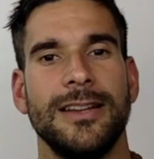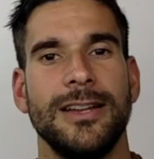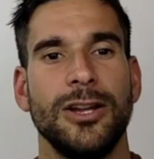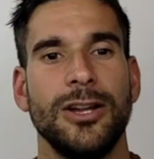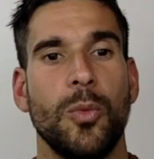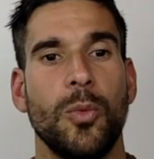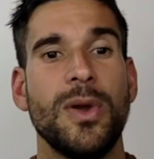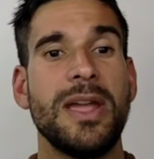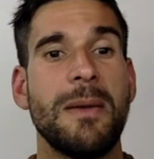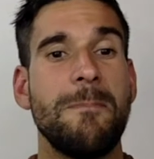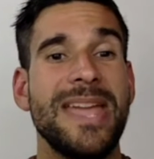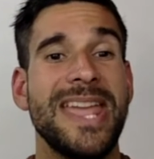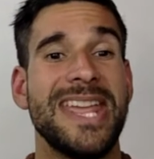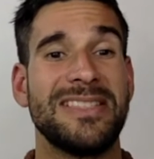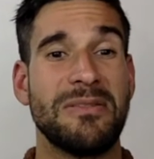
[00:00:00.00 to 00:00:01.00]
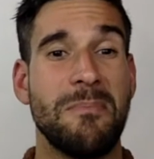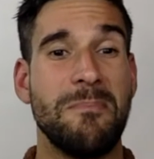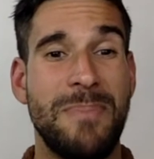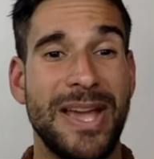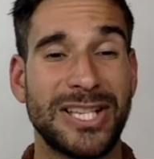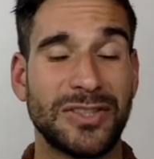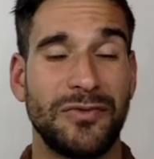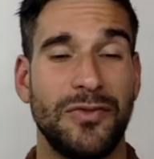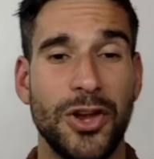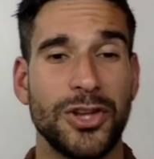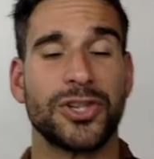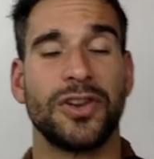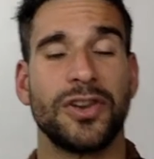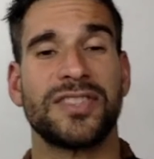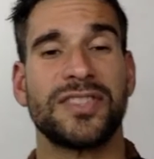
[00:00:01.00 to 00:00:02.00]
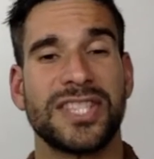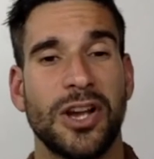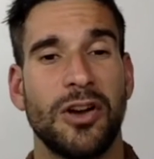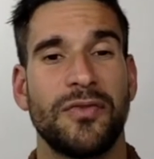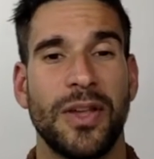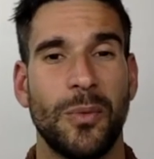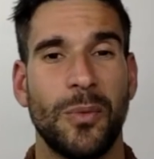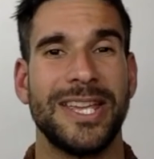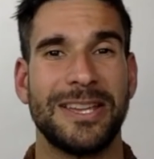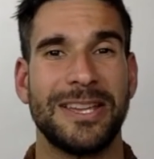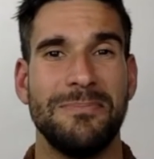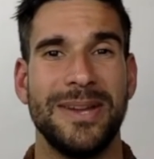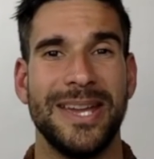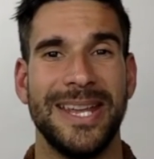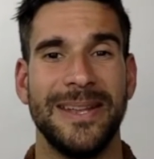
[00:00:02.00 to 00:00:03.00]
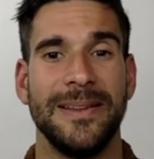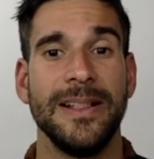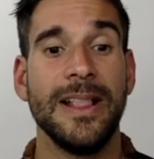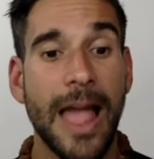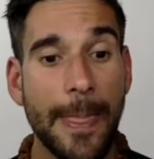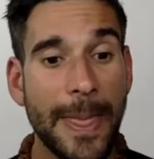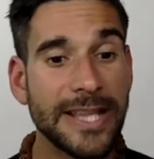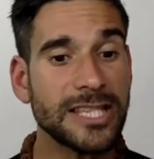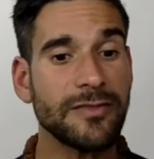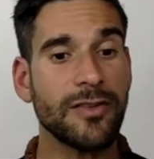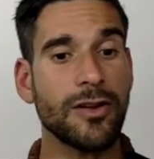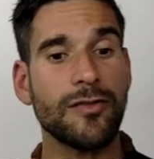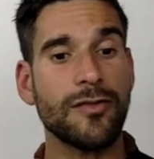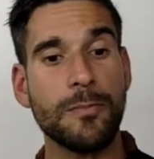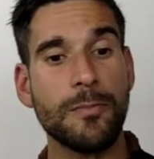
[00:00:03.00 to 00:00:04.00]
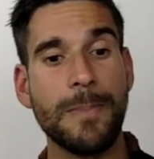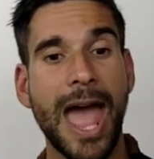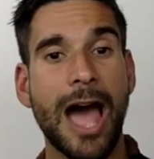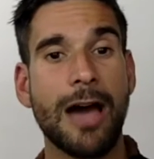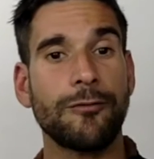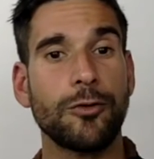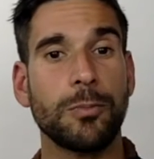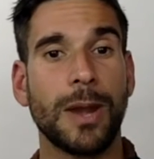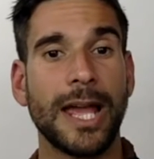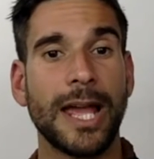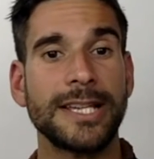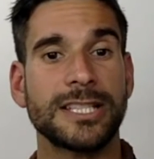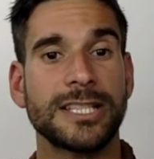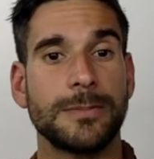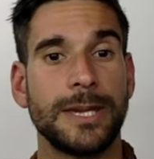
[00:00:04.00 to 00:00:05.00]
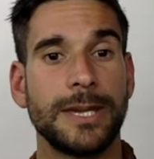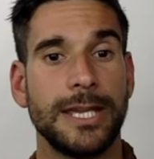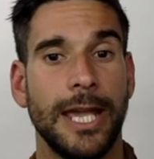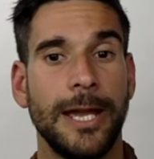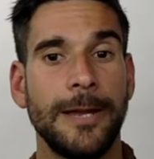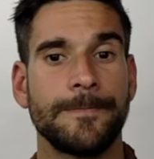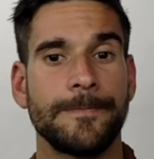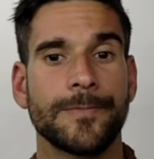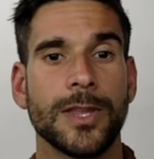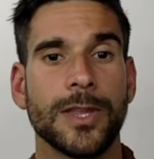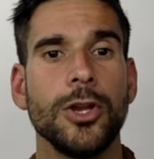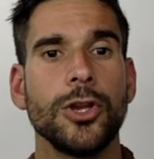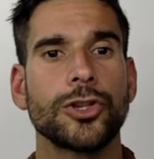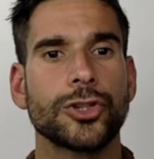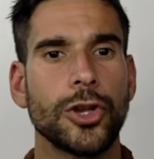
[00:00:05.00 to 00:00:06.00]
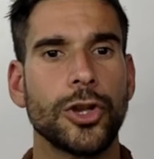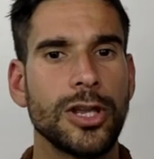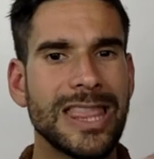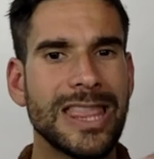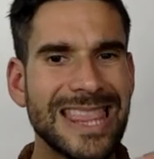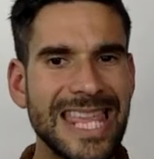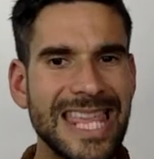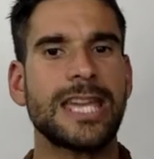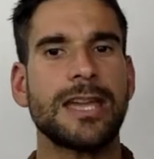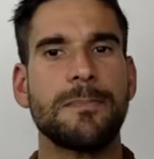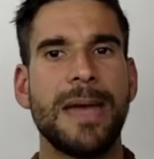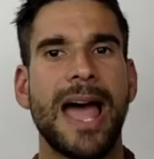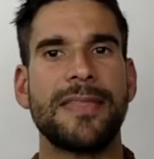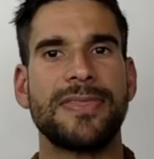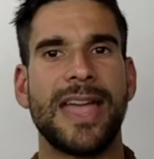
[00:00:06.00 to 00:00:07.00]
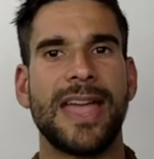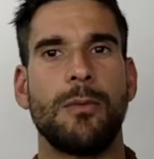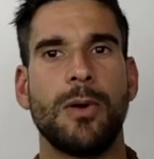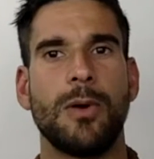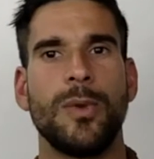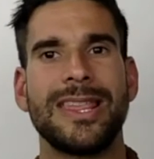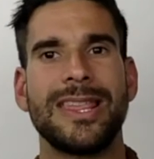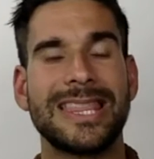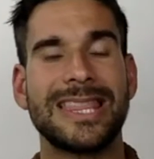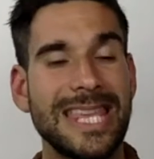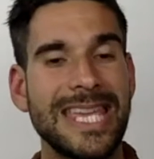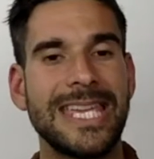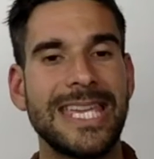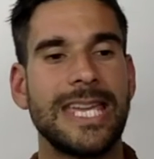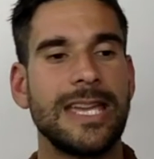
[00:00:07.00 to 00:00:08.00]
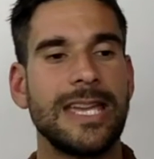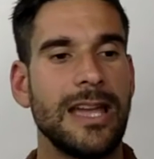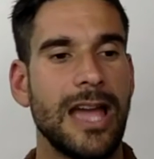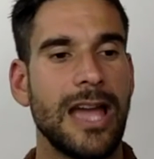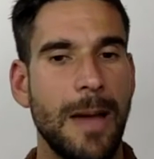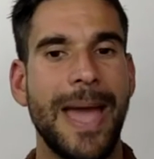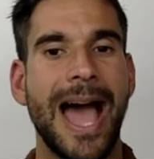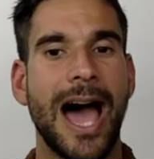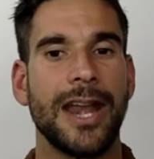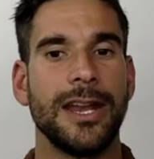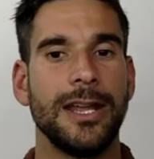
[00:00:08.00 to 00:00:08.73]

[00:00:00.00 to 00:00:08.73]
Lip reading: We are being the best version of self that we can be. And that's a very, very powerful place to be, yeah? So think about that when we're thinking about